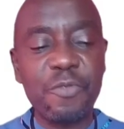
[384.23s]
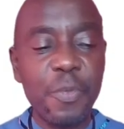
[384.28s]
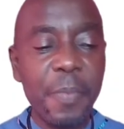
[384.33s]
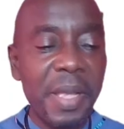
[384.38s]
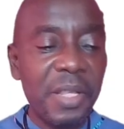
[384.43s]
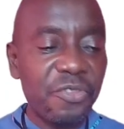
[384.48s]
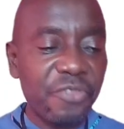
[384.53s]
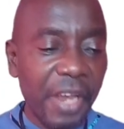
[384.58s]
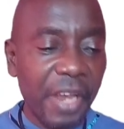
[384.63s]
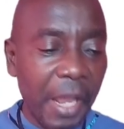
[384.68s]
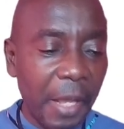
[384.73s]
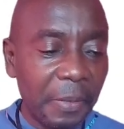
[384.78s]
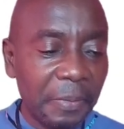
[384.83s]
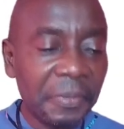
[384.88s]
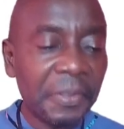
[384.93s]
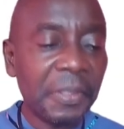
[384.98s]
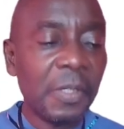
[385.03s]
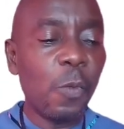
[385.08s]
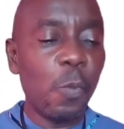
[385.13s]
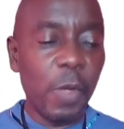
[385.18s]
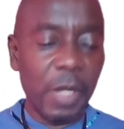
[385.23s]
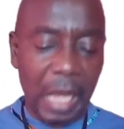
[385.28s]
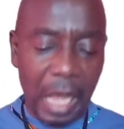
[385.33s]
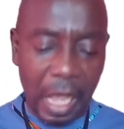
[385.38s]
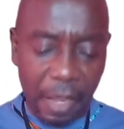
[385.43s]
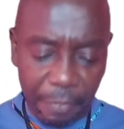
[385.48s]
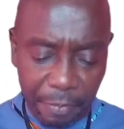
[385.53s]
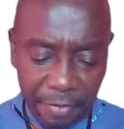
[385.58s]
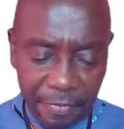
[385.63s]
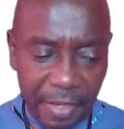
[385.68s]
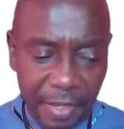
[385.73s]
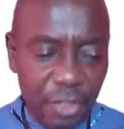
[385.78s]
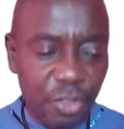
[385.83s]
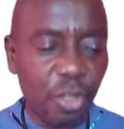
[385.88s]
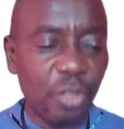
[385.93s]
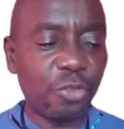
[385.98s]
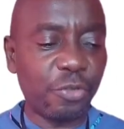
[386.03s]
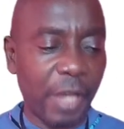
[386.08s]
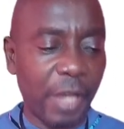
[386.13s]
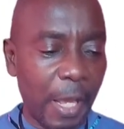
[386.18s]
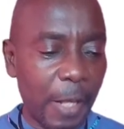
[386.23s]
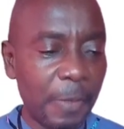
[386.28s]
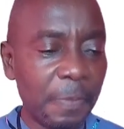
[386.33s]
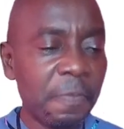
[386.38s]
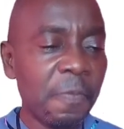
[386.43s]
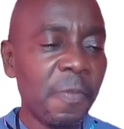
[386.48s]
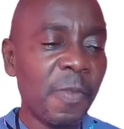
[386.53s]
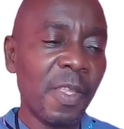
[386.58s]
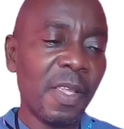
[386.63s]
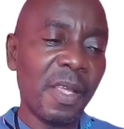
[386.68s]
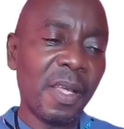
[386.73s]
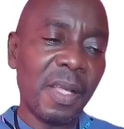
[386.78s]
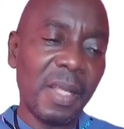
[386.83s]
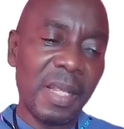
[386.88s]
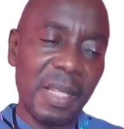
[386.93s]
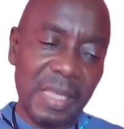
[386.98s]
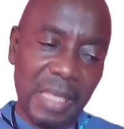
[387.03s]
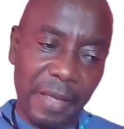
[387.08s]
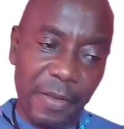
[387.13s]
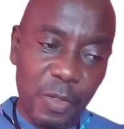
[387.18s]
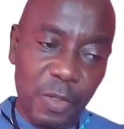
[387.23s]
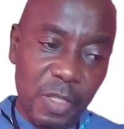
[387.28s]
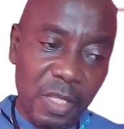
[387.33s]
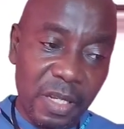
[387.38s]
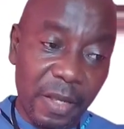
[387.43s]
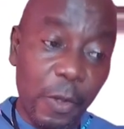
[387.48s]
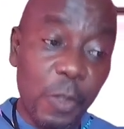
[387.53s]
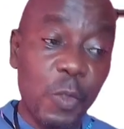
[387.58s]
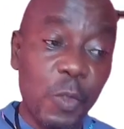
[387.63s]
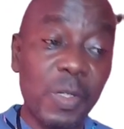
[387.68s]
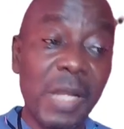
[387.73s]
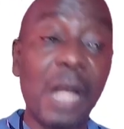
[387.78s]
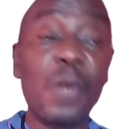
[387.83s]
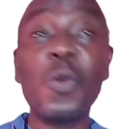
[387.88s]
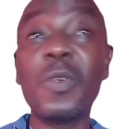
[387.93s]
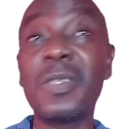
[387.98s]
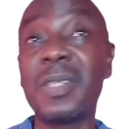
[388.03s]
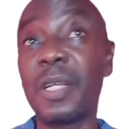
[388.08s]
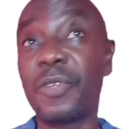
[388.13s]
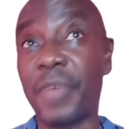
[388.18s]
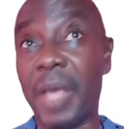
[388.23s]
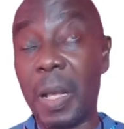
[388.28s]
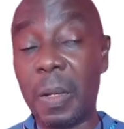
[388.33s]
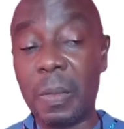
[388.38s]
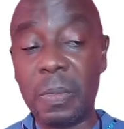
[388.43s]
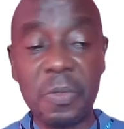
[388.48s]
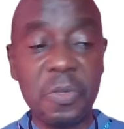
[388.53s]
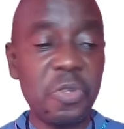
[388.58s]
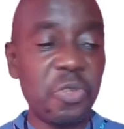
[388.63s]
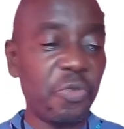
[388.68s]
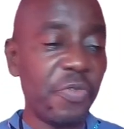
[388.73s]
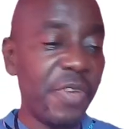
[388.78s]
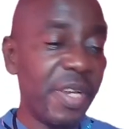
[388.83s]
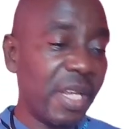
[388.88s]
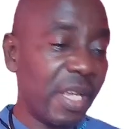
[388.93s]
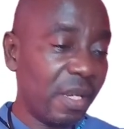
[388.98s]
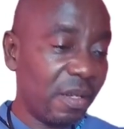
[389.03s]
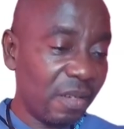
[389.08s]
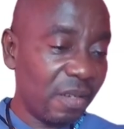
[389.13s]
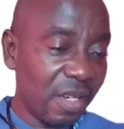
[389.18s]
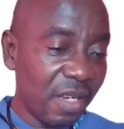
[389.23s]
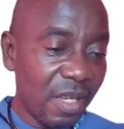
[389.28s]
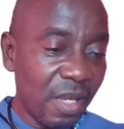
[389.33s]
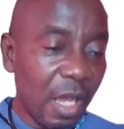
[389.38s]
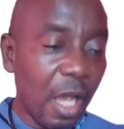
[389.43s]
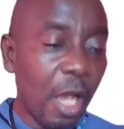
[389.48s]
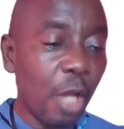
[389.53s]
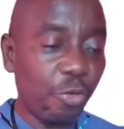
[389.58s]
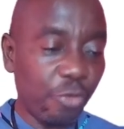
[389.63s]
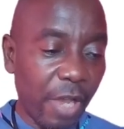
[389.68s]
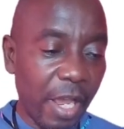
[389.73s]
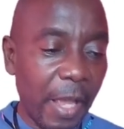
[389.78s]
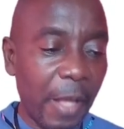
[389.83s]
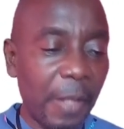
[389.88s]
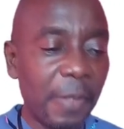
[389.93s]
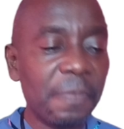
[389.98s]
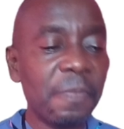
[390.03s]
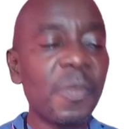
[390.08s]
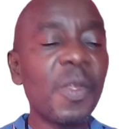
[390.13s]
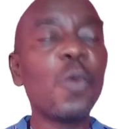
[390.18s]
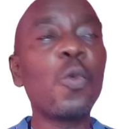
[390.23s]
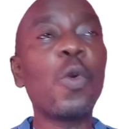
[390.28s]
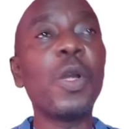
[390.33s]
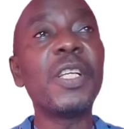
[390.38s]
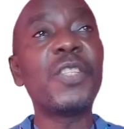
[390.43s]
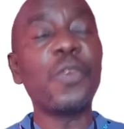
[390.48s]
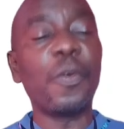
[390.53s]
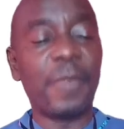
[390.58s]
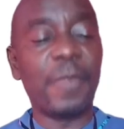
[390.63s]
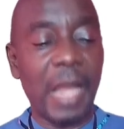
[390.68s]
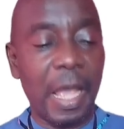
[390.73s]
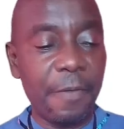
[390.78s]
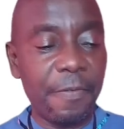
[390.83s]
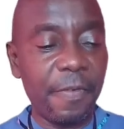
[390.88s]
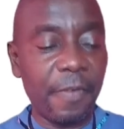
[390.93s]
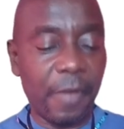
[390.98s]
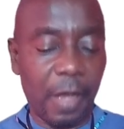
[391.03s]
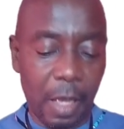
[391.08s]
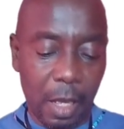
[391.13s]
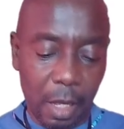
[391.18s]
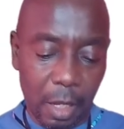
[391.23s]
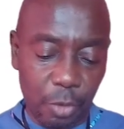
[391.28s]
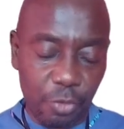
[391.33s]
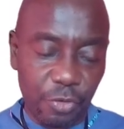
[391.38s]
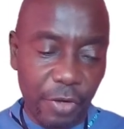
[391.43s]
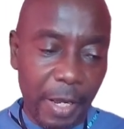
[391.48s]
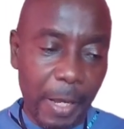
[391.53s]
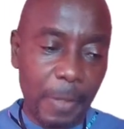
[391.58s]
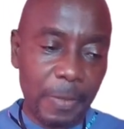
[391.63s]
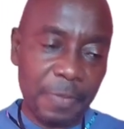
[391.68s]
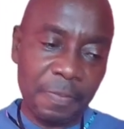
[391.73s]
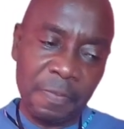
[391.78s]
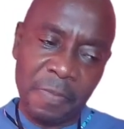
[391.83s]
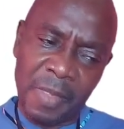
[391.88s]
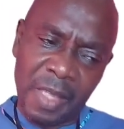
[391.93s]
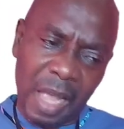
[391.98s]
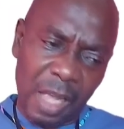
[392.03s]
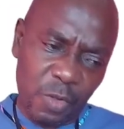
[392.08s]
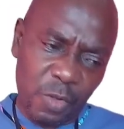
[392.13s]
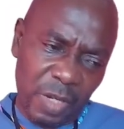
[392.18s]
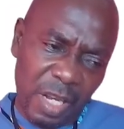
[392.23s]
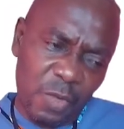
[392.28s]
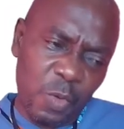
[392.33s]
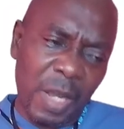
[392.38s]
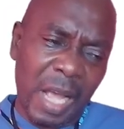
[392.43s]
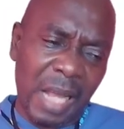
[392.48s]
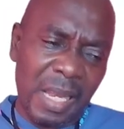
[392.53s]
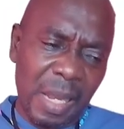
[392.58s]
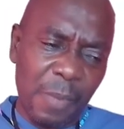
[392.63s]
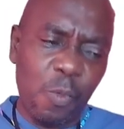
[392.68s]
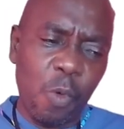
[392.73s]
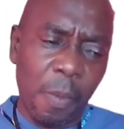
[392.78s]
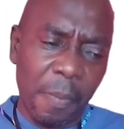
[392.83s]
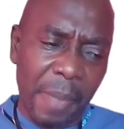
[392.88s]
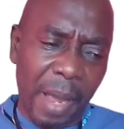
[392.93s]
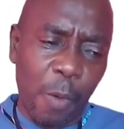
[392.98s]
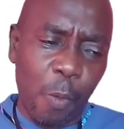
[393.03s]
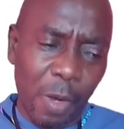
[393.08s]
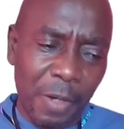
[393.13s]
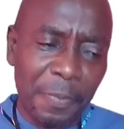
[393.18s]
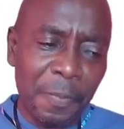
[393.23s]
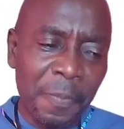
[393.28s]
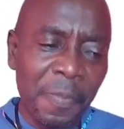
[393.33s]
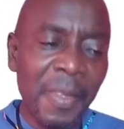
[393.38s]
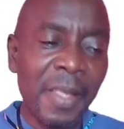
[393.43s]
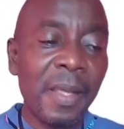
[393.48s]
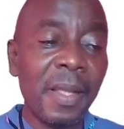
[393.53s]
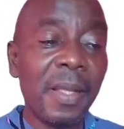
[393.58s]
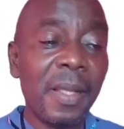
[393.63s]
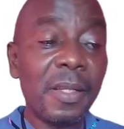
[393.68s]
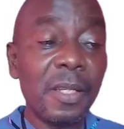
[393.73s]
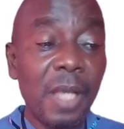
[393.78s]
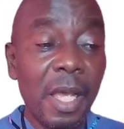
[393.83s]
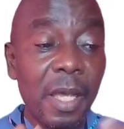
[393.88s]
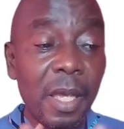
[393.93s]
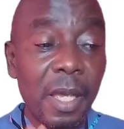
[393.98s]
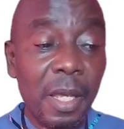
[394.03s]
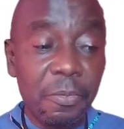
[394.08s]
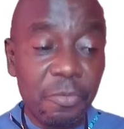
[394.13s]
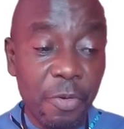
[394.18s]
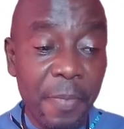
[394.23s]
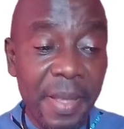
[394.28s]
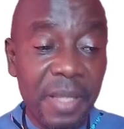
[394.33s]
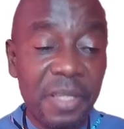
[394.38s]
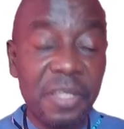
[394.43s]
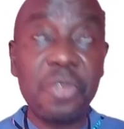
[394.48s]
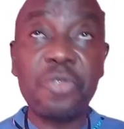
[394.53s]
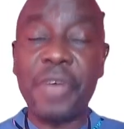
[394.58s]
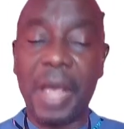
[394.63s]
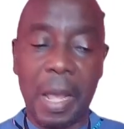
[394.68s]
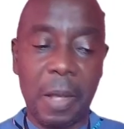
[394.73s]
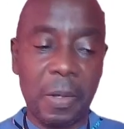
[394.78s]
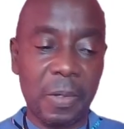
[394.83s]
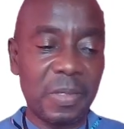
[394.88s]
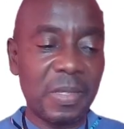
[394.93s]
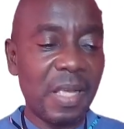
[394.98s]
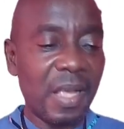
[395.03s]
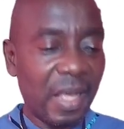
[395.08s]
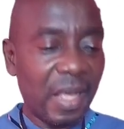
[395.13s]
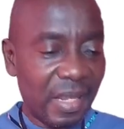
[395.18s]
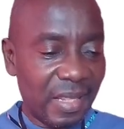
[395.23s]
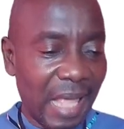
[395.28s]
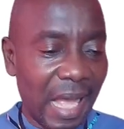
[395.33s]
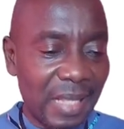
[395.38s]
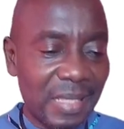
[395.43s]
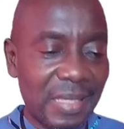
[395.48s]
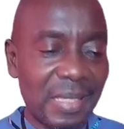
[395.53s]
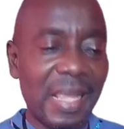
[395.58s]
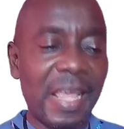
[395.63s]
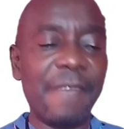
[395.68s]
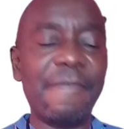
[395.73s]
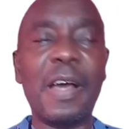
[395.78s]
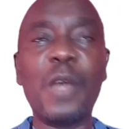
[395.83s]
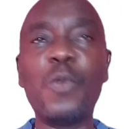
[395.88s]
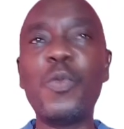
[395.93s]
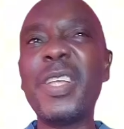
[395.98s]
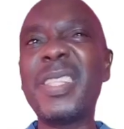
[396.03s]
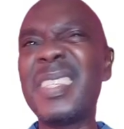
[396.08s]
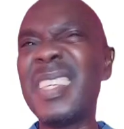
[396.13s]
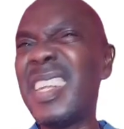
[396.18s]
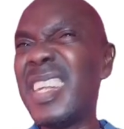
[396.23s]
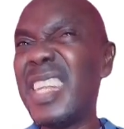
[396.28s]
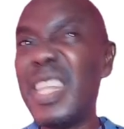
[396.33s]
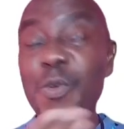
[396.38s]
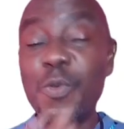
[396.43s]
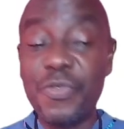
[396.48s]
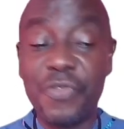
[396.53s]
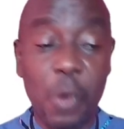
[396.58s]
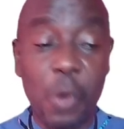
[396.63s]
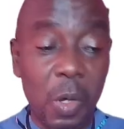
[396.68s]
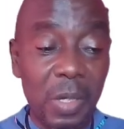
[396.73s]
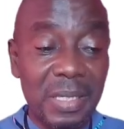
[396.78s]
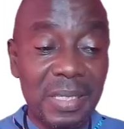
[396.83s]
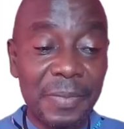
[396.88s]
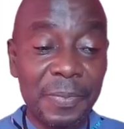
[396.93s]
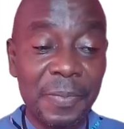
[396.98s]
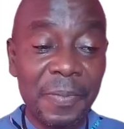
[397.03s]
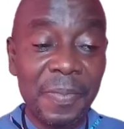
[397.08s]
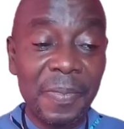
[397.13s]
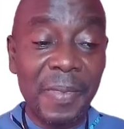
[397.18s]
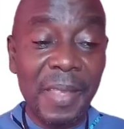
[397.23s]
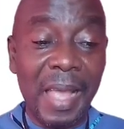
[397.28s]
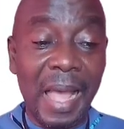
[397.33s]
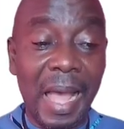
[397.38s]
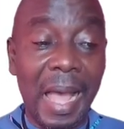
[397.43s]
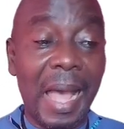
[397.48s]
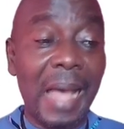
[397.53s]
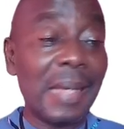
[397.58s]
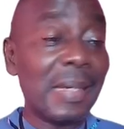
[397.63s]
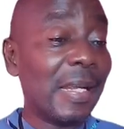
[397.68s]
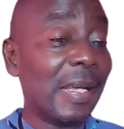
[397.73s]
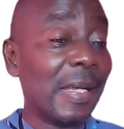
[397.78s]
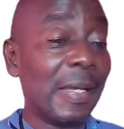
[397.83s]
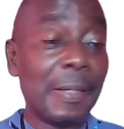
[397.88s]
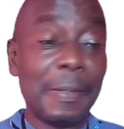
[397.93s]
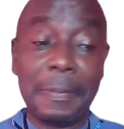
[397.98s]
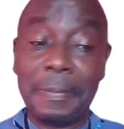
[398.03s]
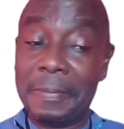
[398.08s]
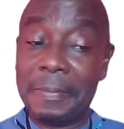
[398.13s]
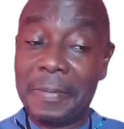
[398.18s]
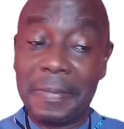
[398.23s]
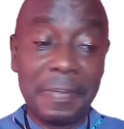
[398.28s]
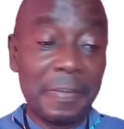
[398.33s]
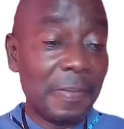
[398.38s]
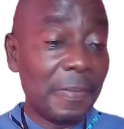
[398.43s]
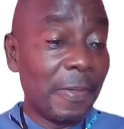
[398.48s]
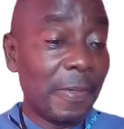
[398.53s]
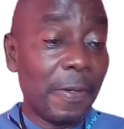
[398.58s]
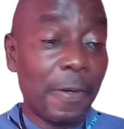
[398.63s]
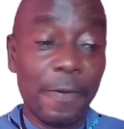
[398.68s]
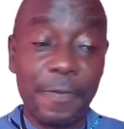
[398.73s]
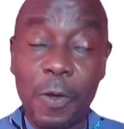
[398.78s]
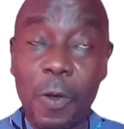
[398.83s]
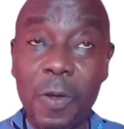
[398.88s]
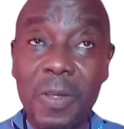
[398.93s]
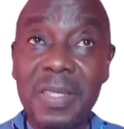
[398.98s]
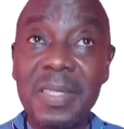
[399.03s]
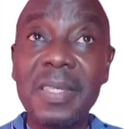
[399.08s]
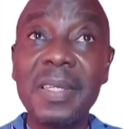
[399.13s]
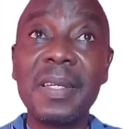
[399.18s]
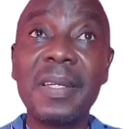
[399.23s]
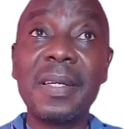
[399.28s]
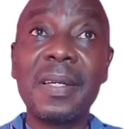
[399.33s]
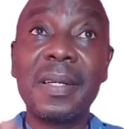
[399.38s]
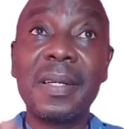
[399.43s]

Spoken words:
treatment trial, we can have prevention trial, there's also diagnostic trial, screening trial, quality of life trials. And so let's look at them one by one. Treatment trials that evaluate new drugs, and of course,